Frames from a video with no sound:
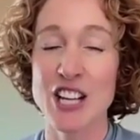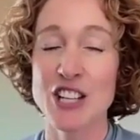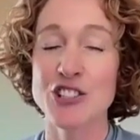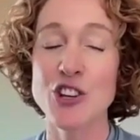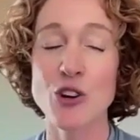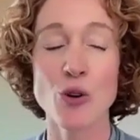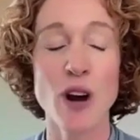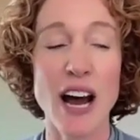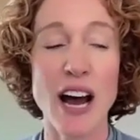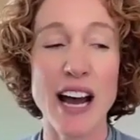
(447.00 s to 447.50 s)

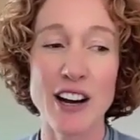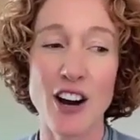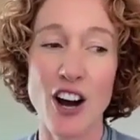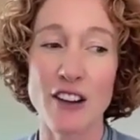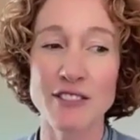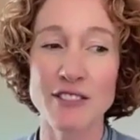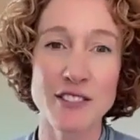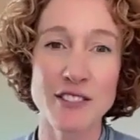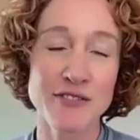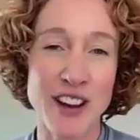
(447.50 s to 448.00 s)
So I
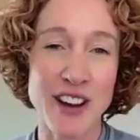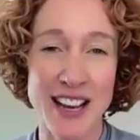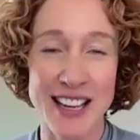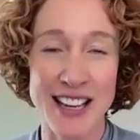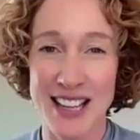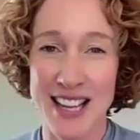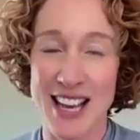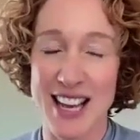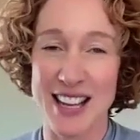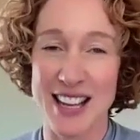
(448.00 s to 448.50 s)
often
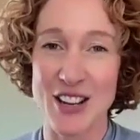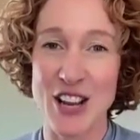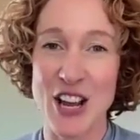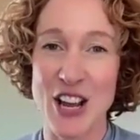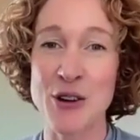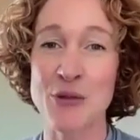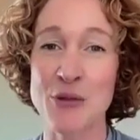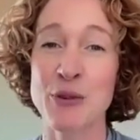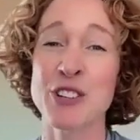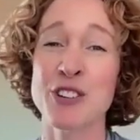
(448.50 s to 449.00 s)
find that
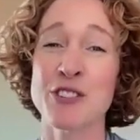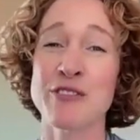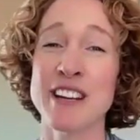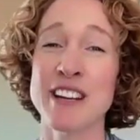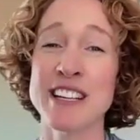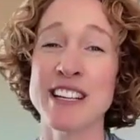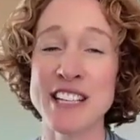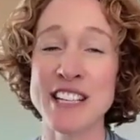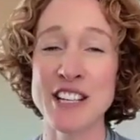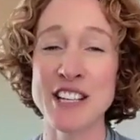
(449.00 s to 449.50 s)
when you're
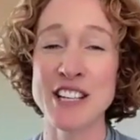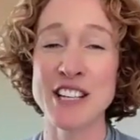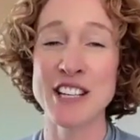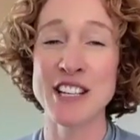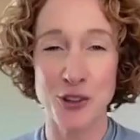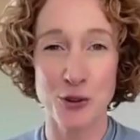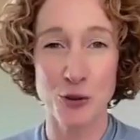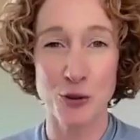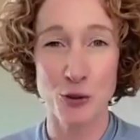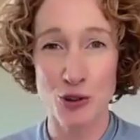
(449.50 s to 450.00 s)
facing
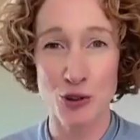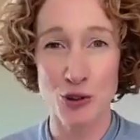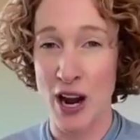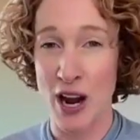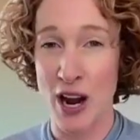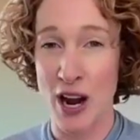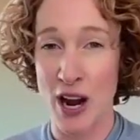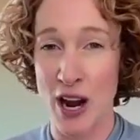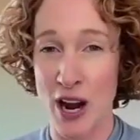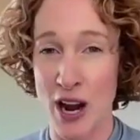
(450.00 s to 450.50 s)
huge
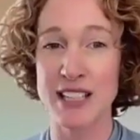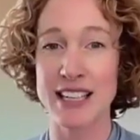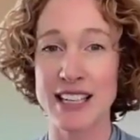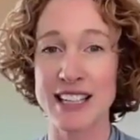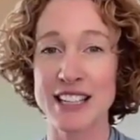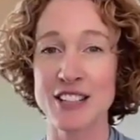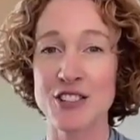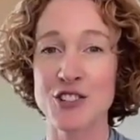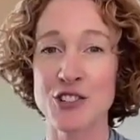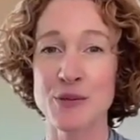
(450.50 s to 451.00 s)
problems, it
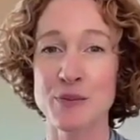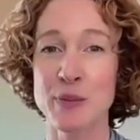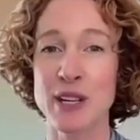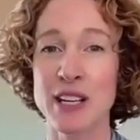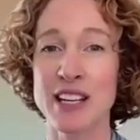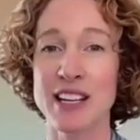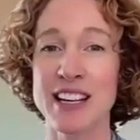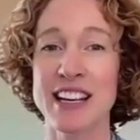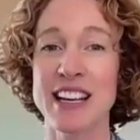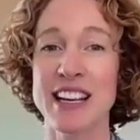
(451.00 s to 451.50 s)
can just
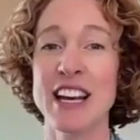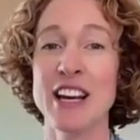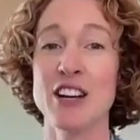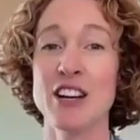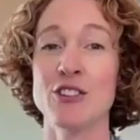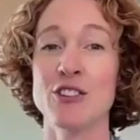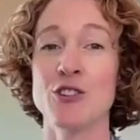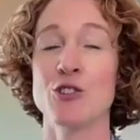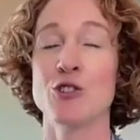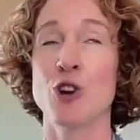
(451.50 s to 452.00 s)
be
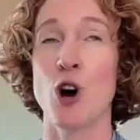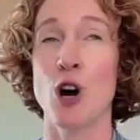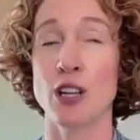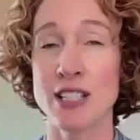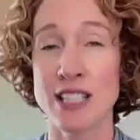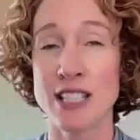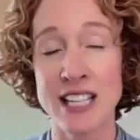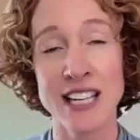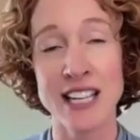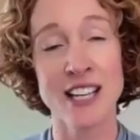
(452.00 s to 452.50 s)

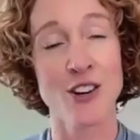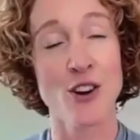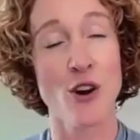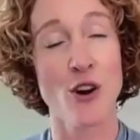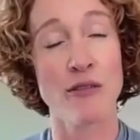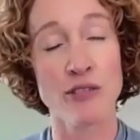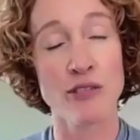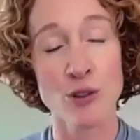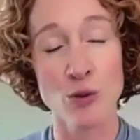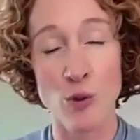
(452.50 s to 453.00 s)
daunting and
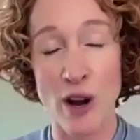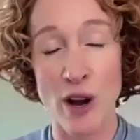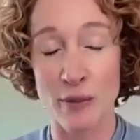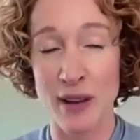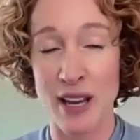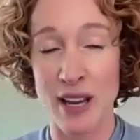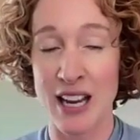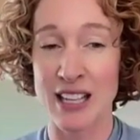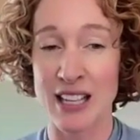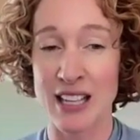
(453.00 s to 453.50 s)

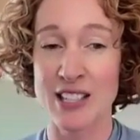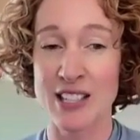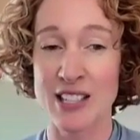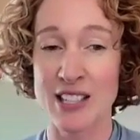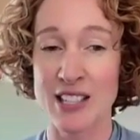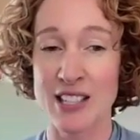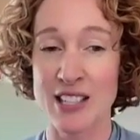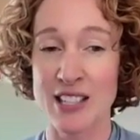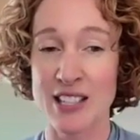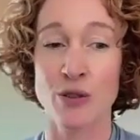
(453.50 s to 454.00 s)
overwhelming
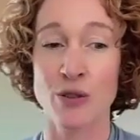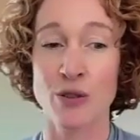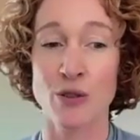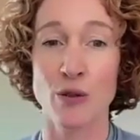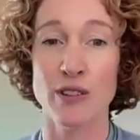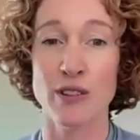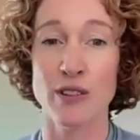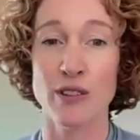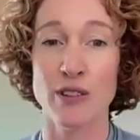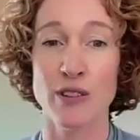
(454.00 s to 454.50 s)
to
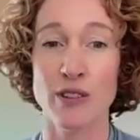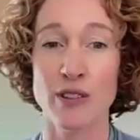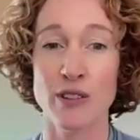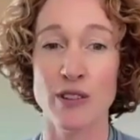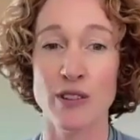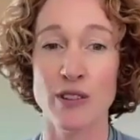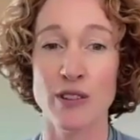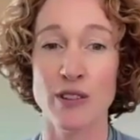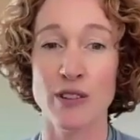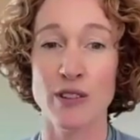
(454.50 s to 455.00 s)

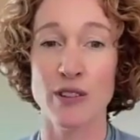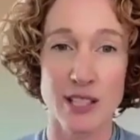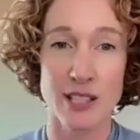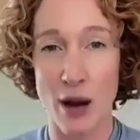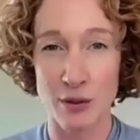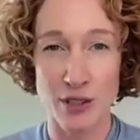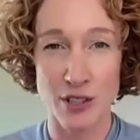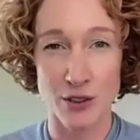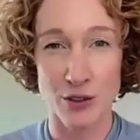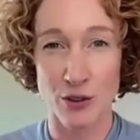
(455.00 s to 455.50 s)
this
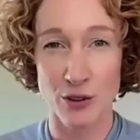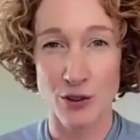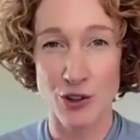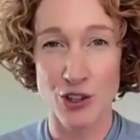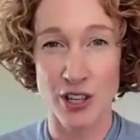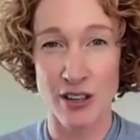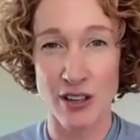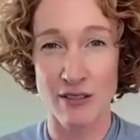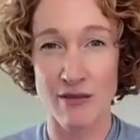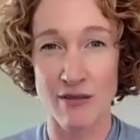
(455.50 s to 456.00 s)
problem
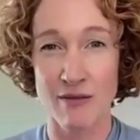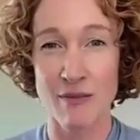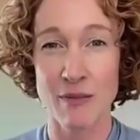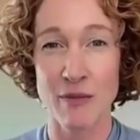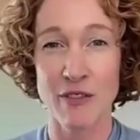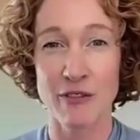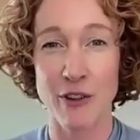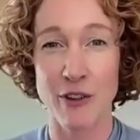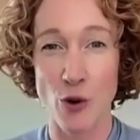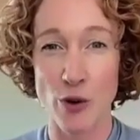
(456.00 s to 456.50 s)
solution
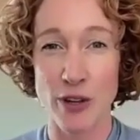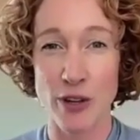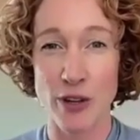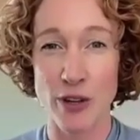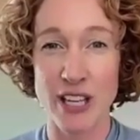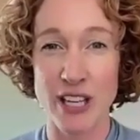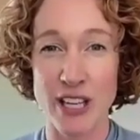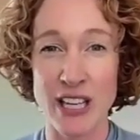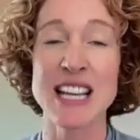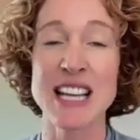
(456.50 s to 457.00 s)

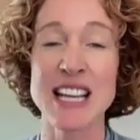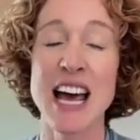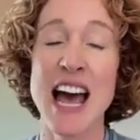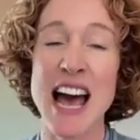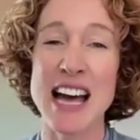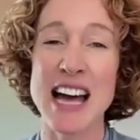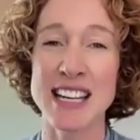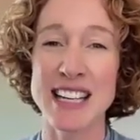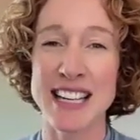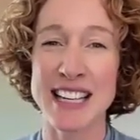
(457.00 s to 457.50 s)
focus,
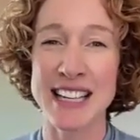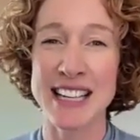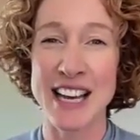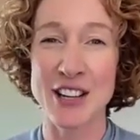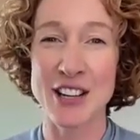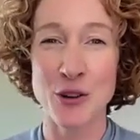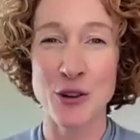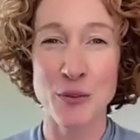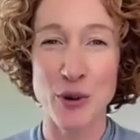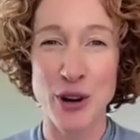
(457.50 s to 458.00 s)
and it can
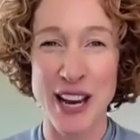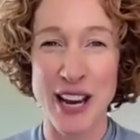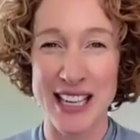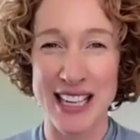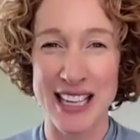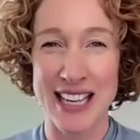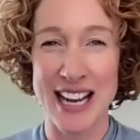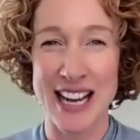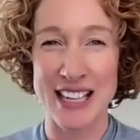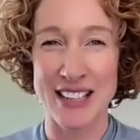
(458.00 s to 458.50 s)
get your brain
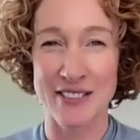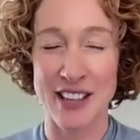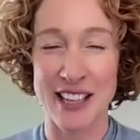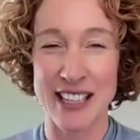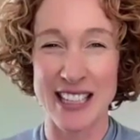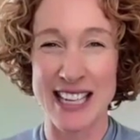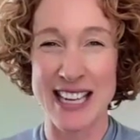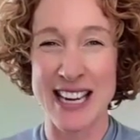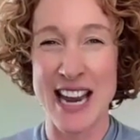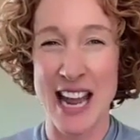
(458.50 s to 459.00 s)
in kind of
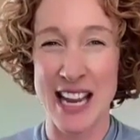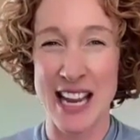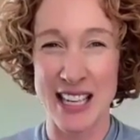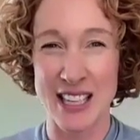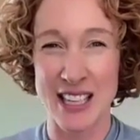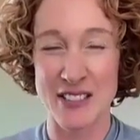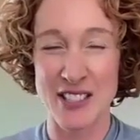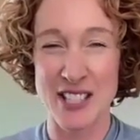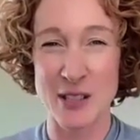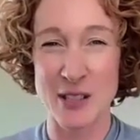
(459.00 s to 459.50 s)
like a
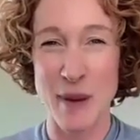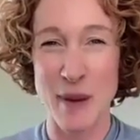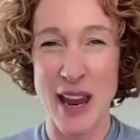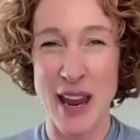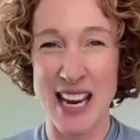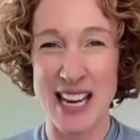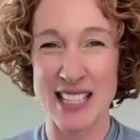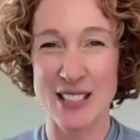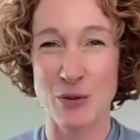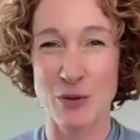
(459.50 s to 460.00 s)
negative
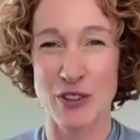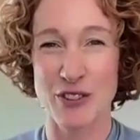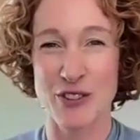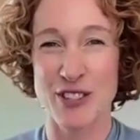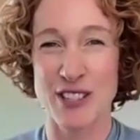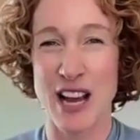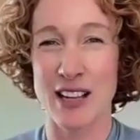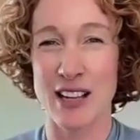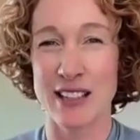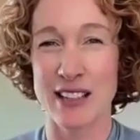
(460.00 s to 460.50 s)
space where there's
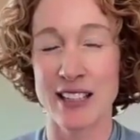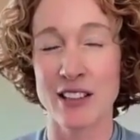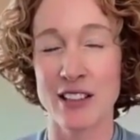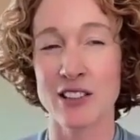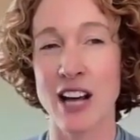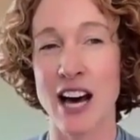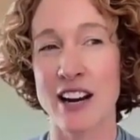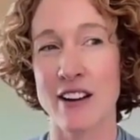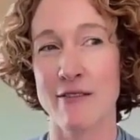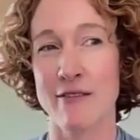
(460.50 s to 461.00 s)
not like a
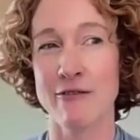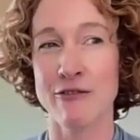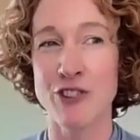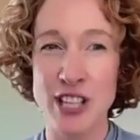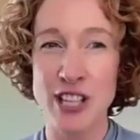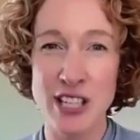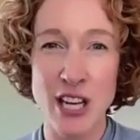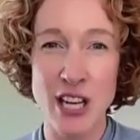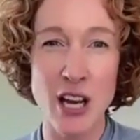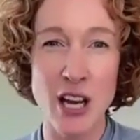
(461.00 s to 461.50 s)
lot of
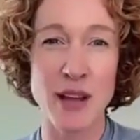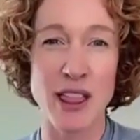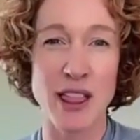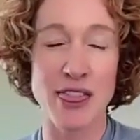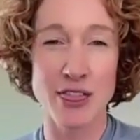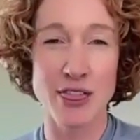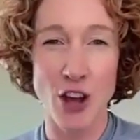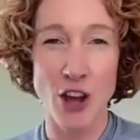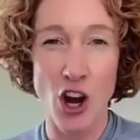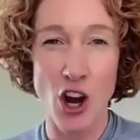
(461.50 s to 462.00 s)
freedom
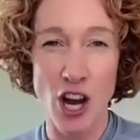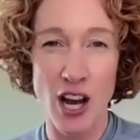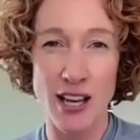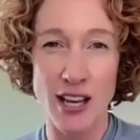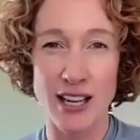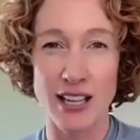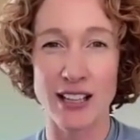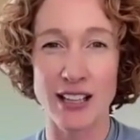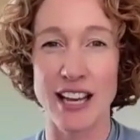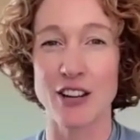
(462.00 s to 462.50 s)
and thought
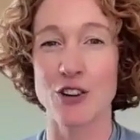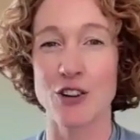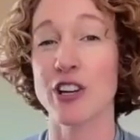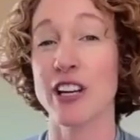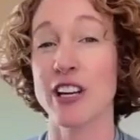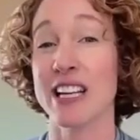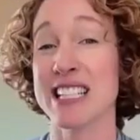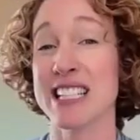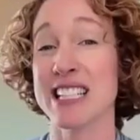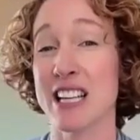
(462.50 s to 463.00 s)
and like
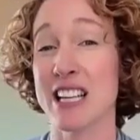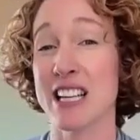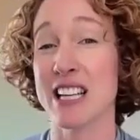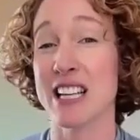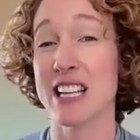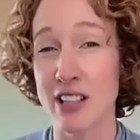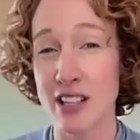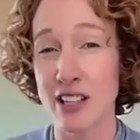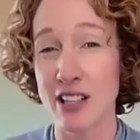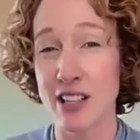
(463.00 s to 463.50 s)

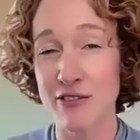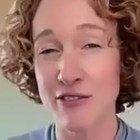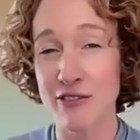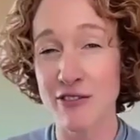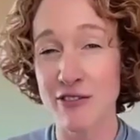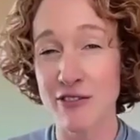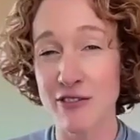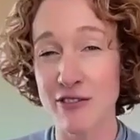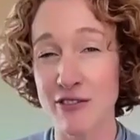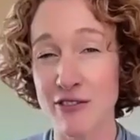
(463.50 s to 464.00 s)
creativity
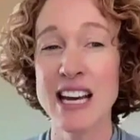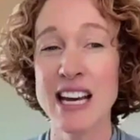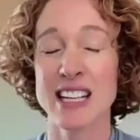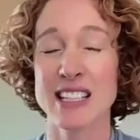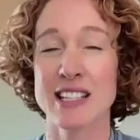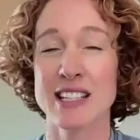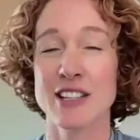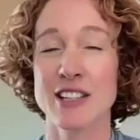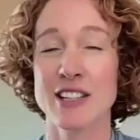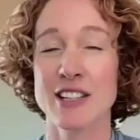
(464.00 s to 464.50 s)
flowing,
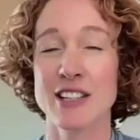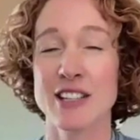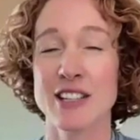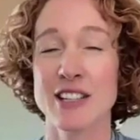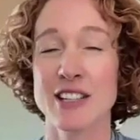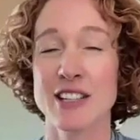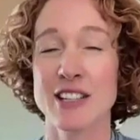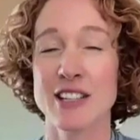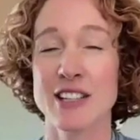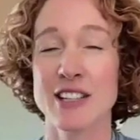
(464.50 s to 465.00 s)
because it
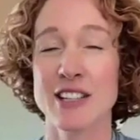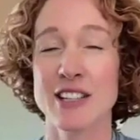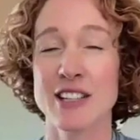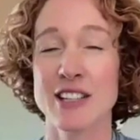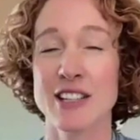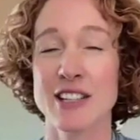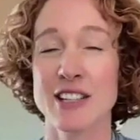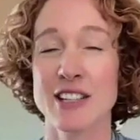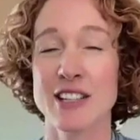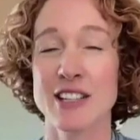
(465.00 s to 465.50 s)
just like
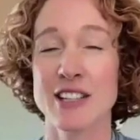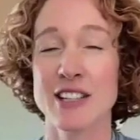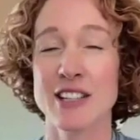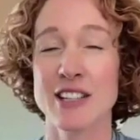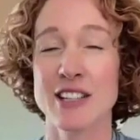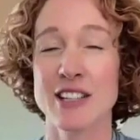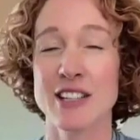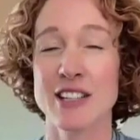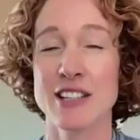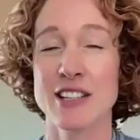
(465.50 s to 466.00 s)
such a
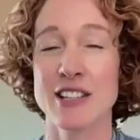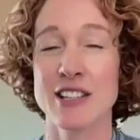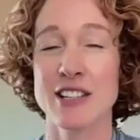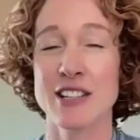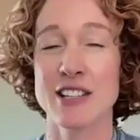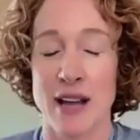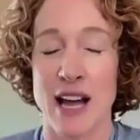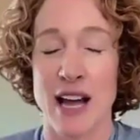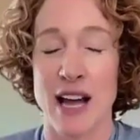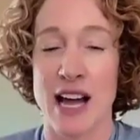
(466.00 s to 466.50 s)
big
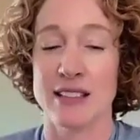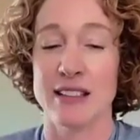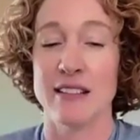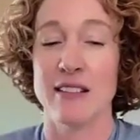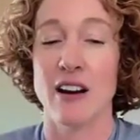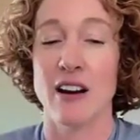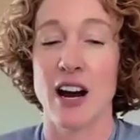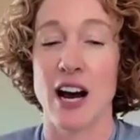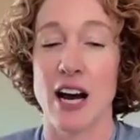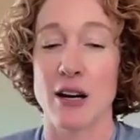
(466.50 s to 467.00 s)
problem and